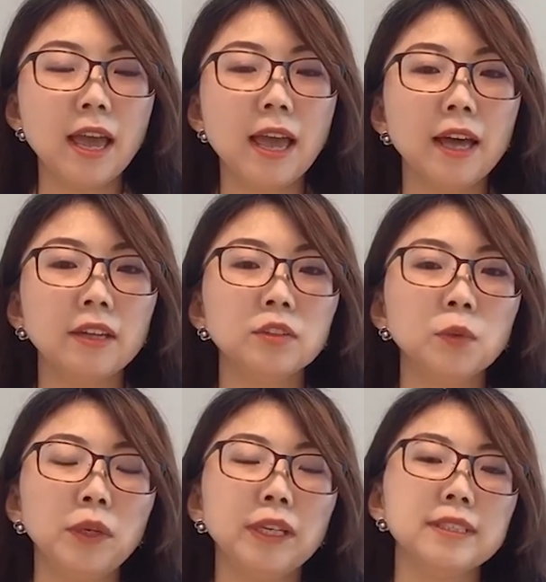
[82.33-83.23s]
and
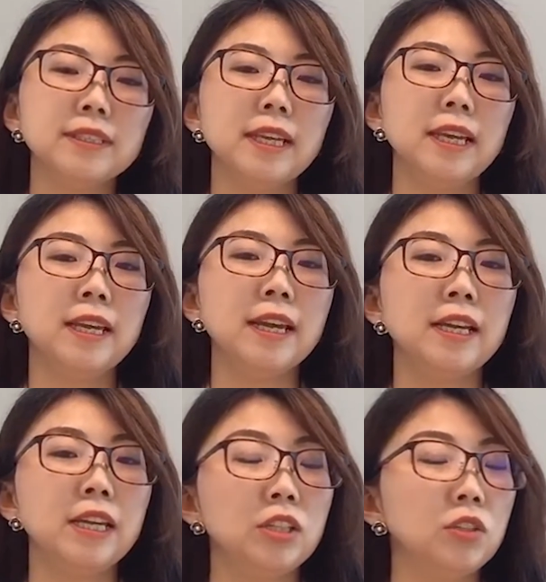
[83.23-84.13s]
we can see it
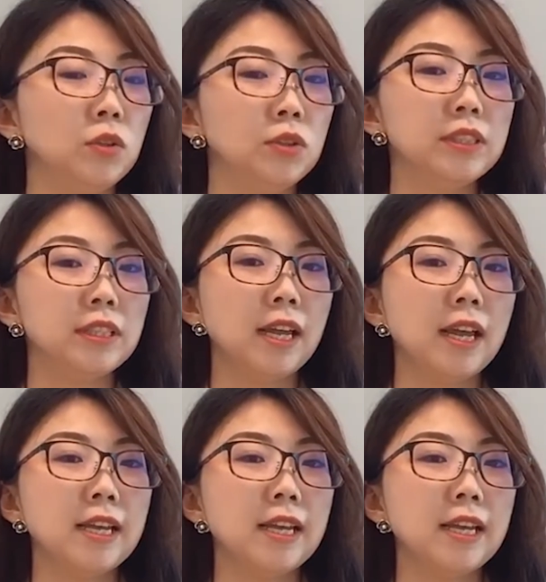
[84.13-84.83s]
includes